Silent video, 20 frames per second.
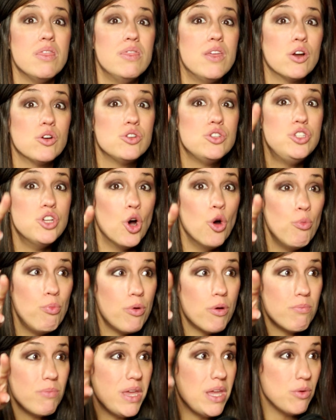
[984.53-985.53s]
their
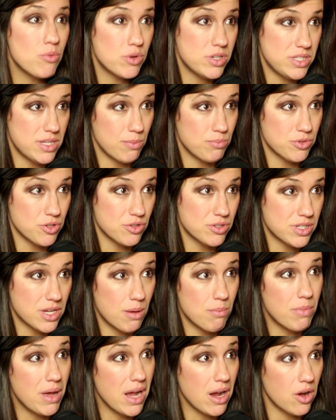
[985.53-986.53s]
dopamine receptors
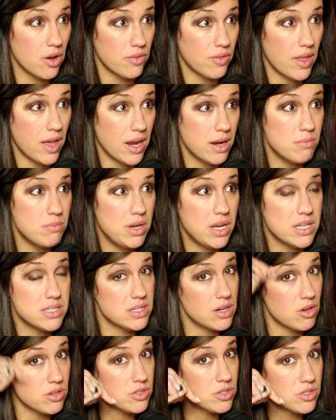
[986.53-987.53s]
come back online, because
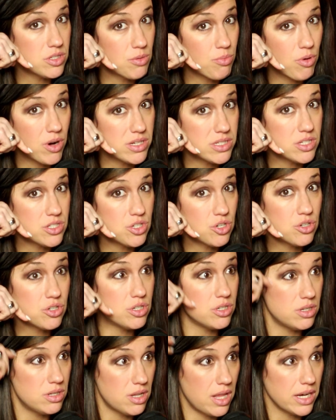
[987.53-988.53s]
it also suppresses
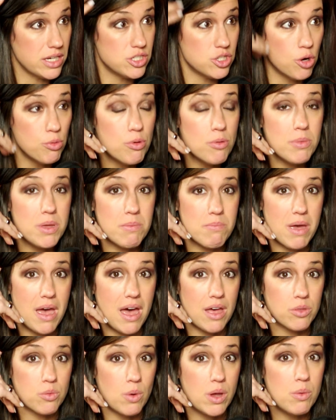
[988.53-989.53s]
your like dopamine
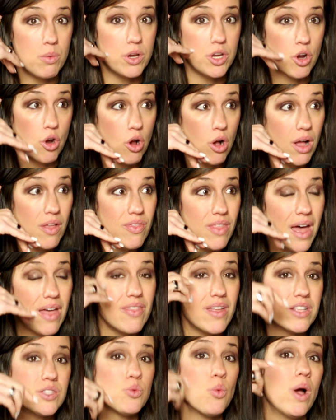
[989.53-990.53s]
pathway when you're on
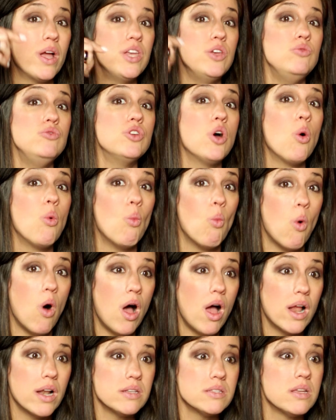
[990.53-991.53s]
that. That's why you don't
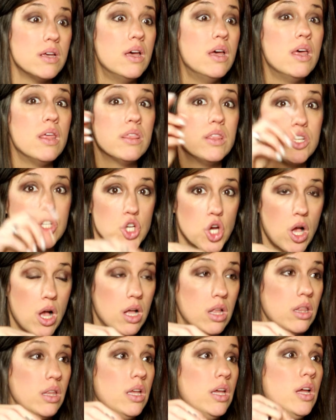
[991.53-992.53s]
want the
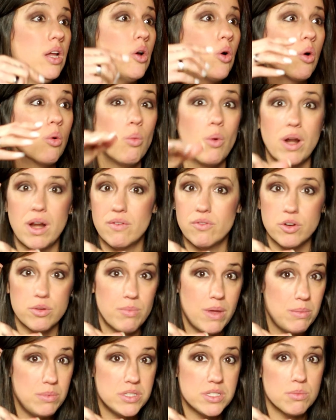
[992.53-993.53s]
chocolate or whatever
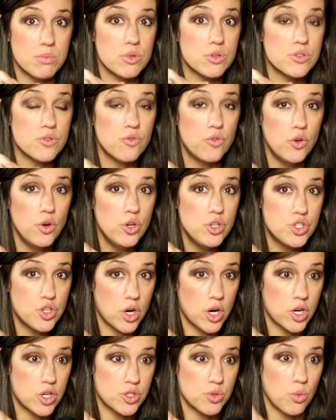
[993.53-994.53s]
maybe some of those food
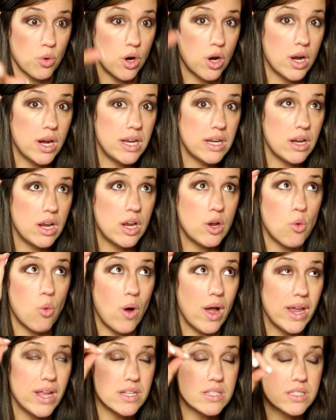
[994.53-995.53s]
triggers were. It
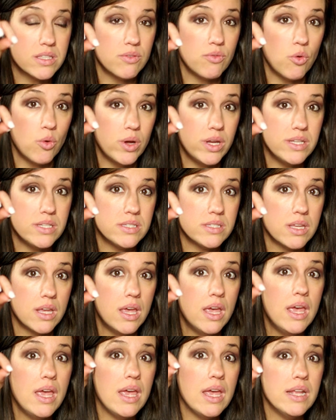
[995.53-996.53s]
quiets the voice
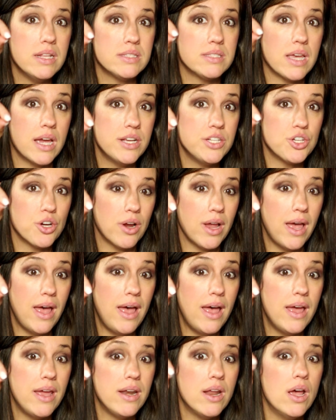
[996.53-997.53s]
inside your
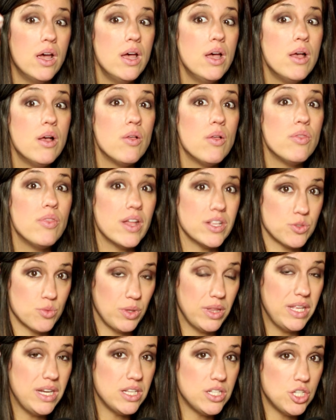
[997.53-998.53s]
head that's
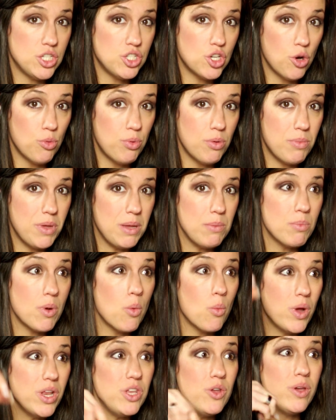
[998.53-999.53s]
related to dopamine.
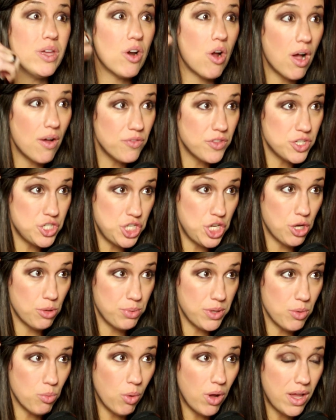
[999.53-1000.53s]
But when you get off the
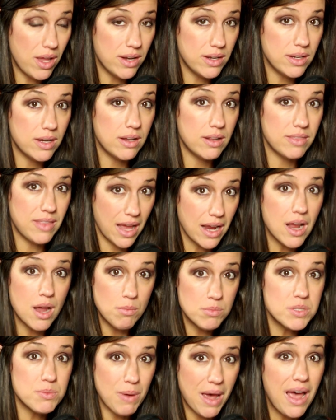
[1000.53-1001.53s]
GLP-1, that
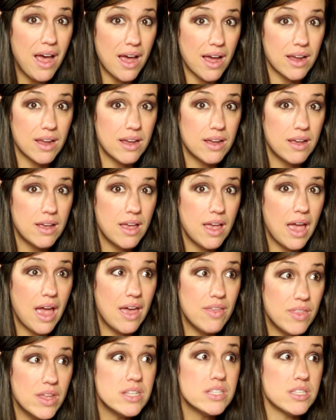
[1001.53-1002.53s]
comes back.
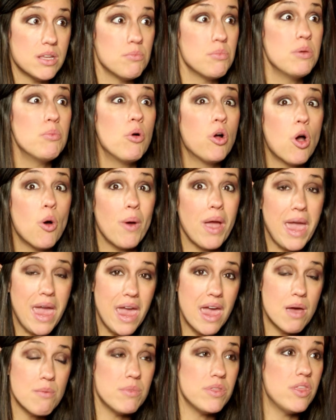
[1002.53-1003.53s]
And then some people go
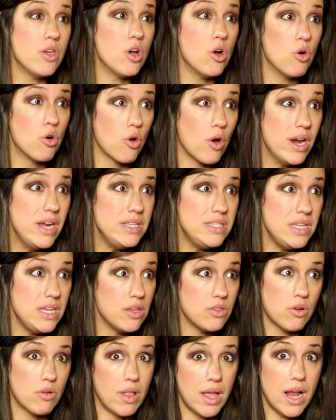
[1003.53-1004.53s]
ham and they go crazy
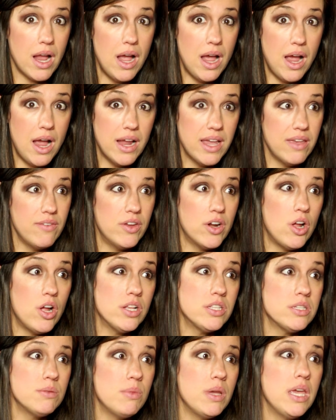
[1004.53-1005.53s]
and they're like, give it
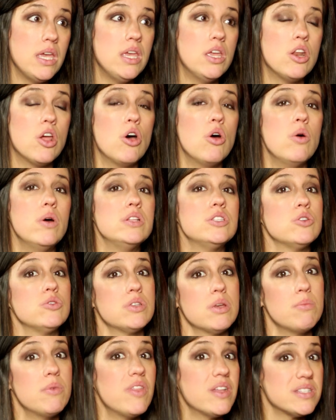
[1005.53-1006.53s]
all to me, And so
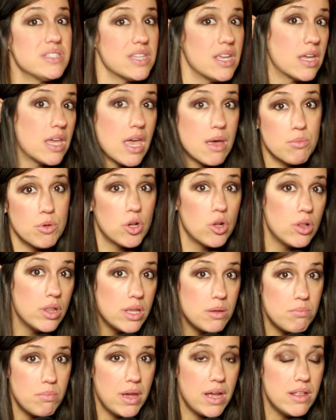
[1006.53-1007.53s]
some of that's a chemical
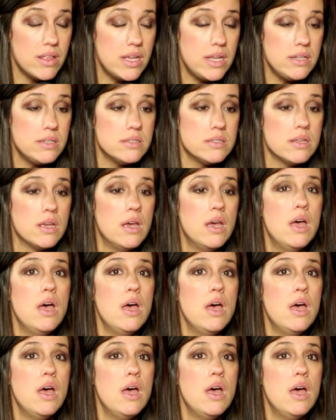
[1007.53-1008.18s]
imbalance,